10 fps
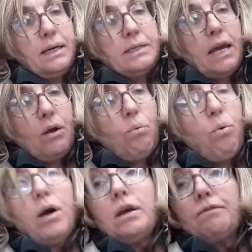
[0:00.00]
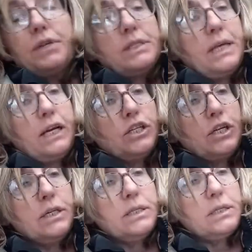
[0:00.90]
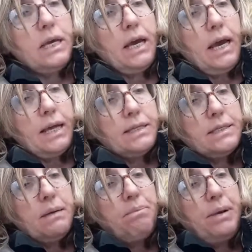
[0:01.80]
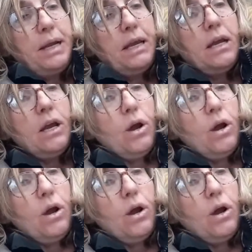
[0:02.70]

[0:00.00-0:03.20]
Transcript: Take one of the sections and simply